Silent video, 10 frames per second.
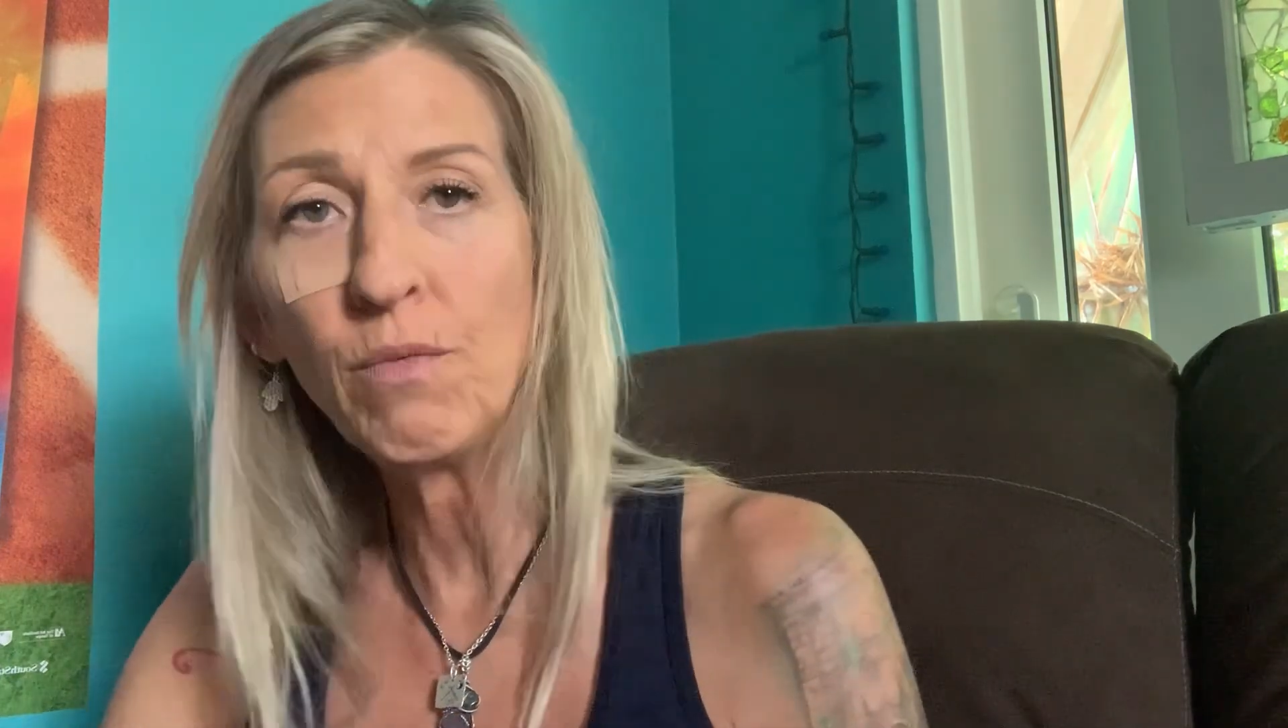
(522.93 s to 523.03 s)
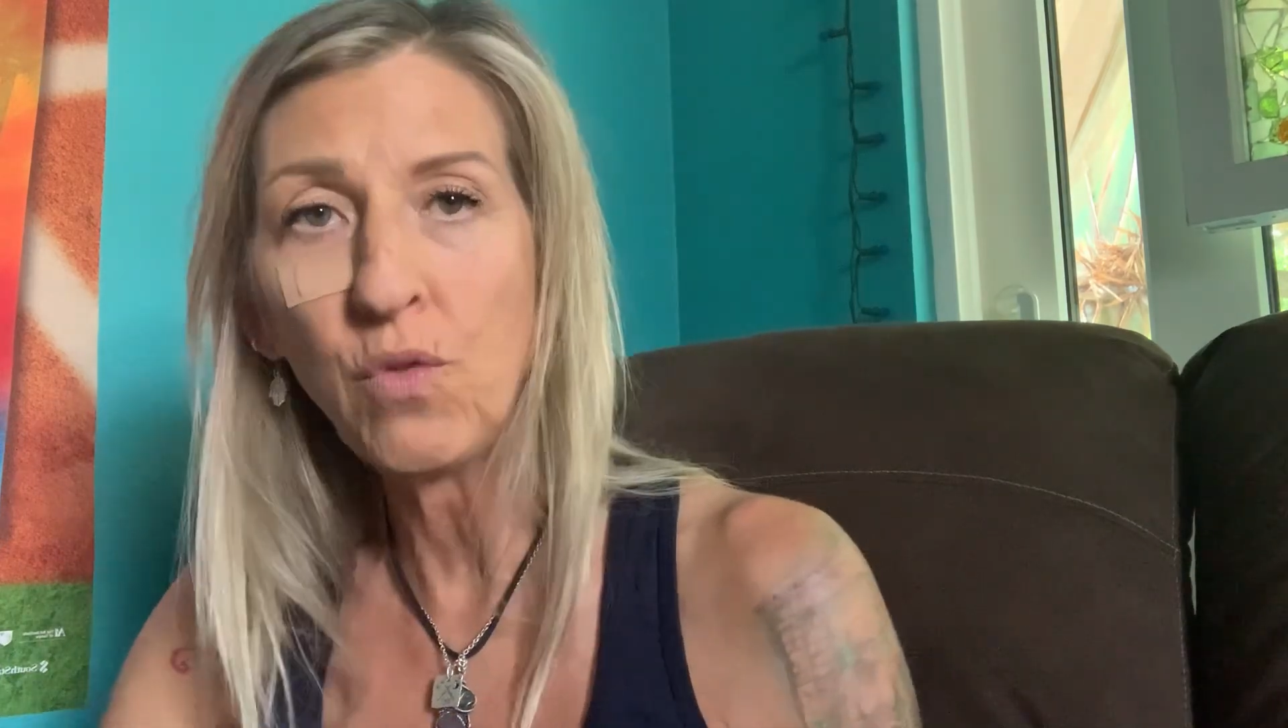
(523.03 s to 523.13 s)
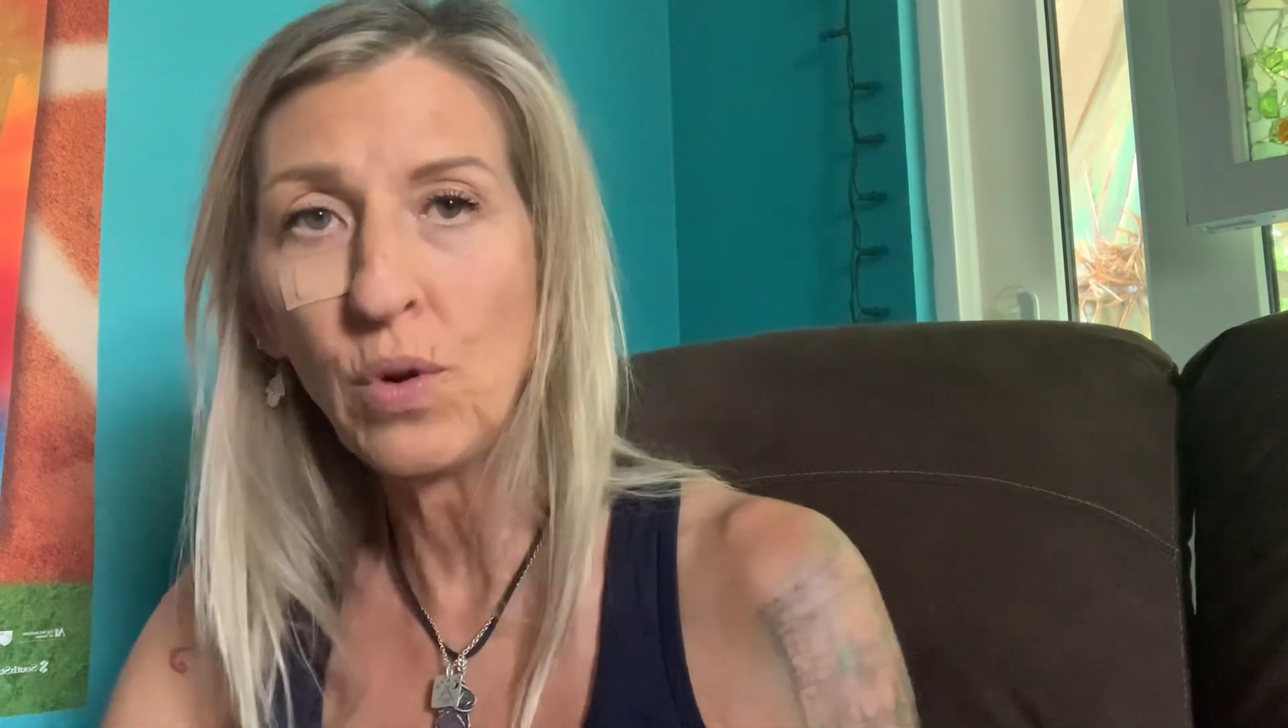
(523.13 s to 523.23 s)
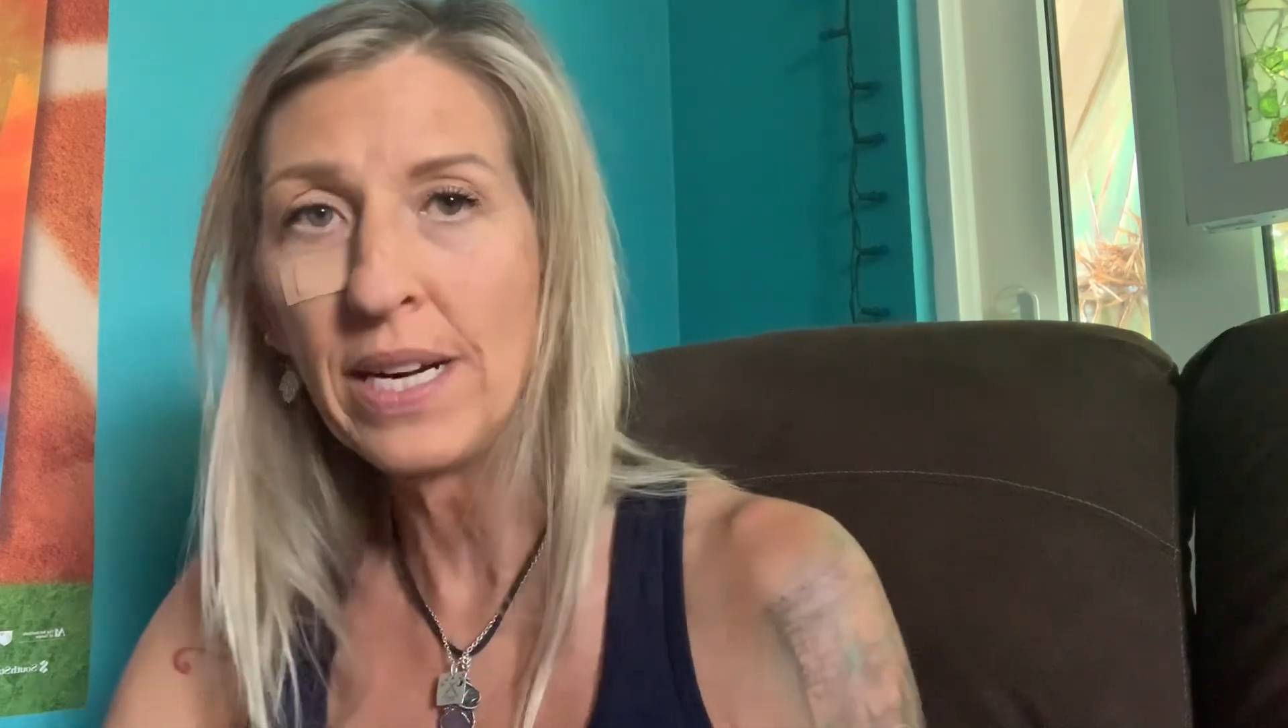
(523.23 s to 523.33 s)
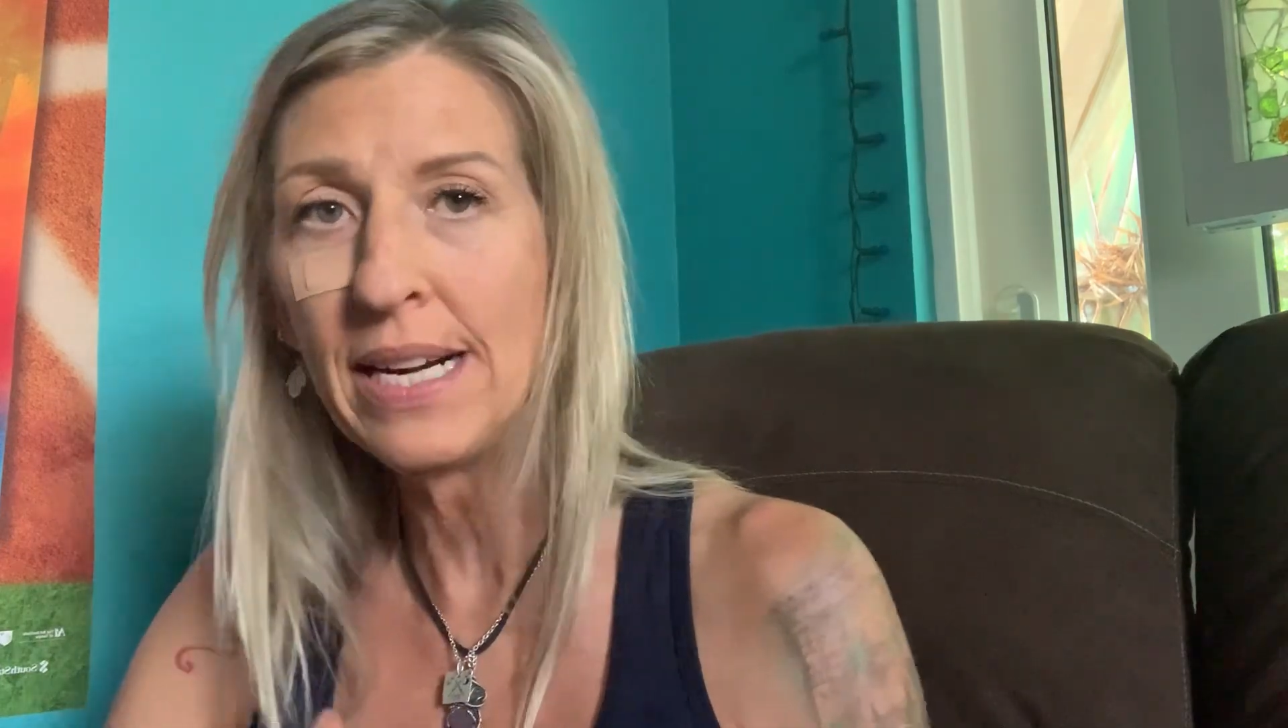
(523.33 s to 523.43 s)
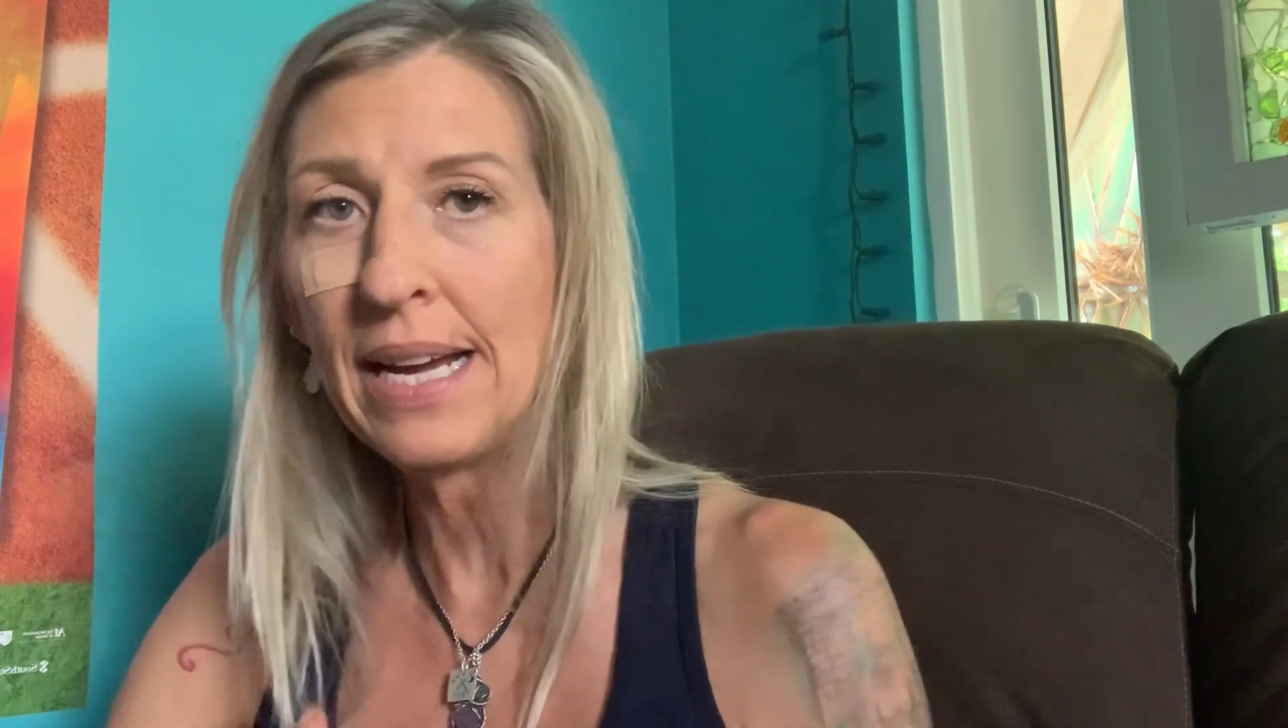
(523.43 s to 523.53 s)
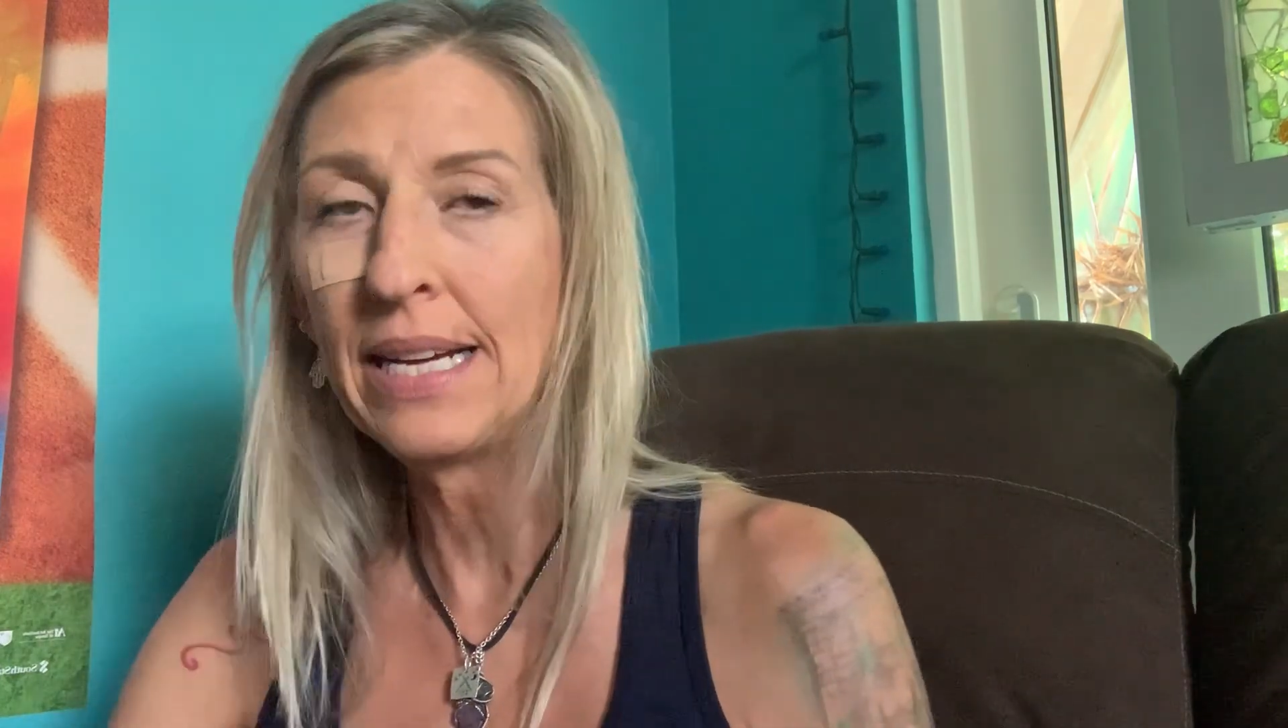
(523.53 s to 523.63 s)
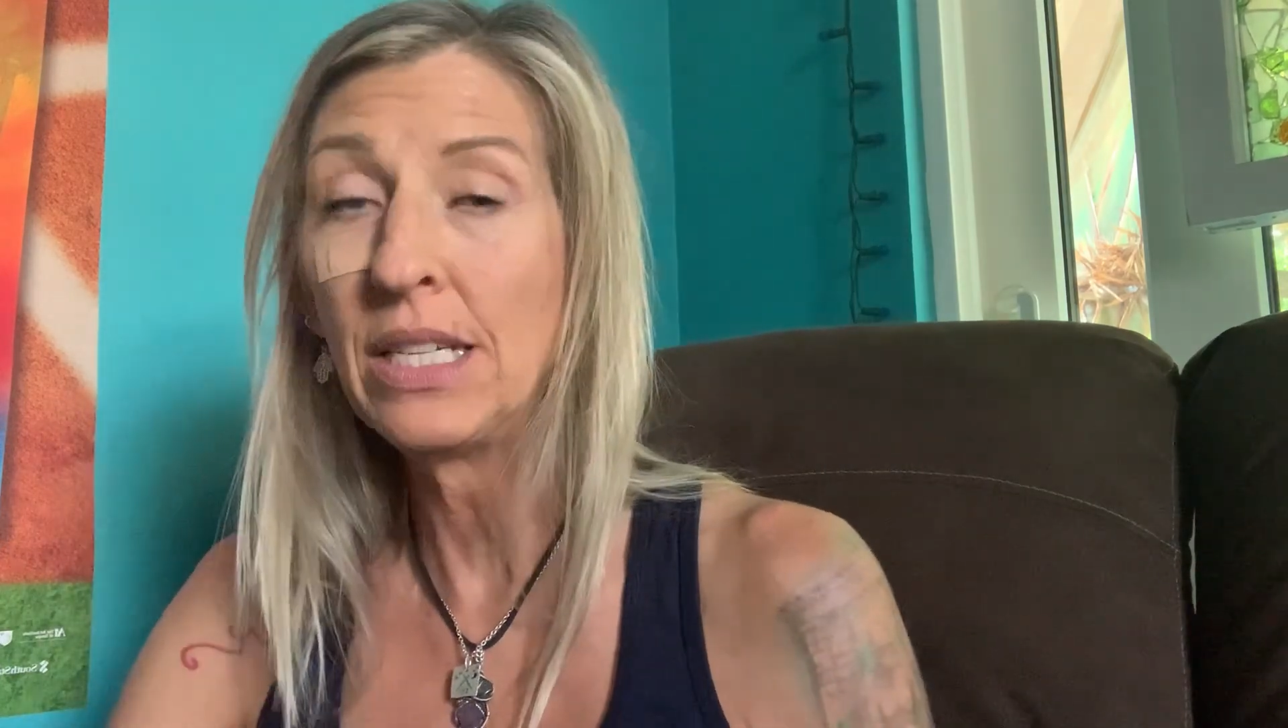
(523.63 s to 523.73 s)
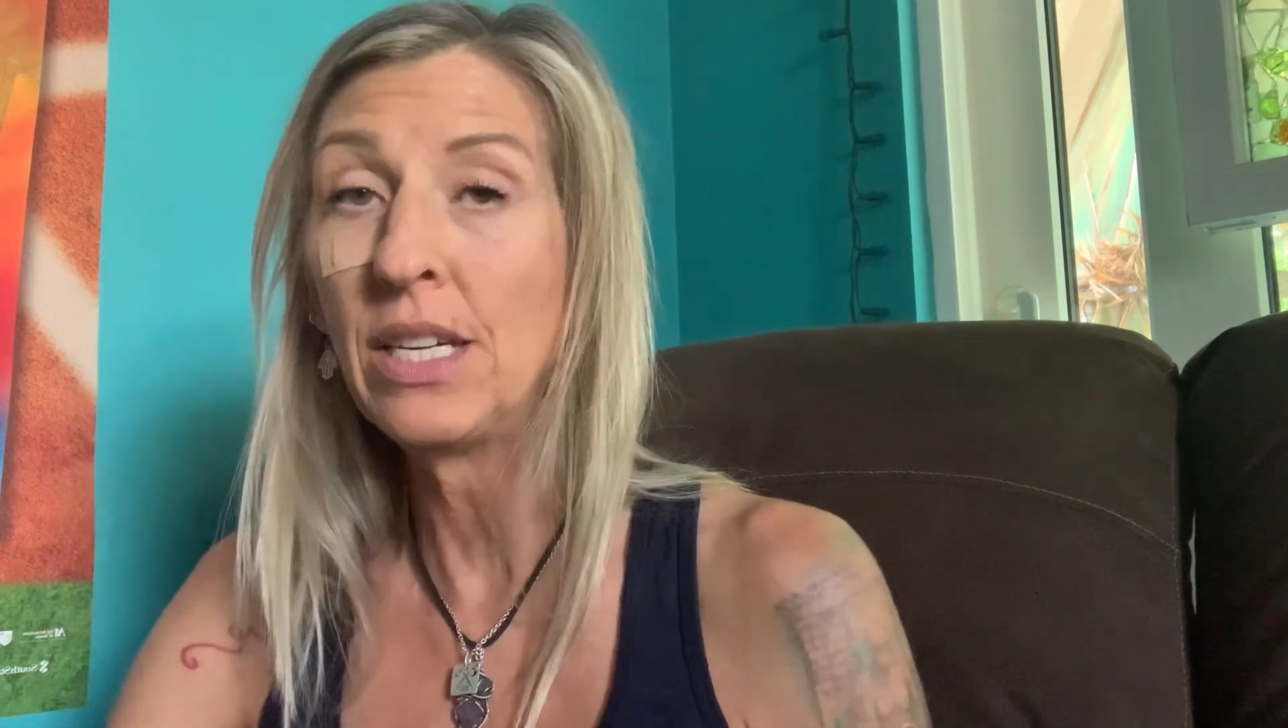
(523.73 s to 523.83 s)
$49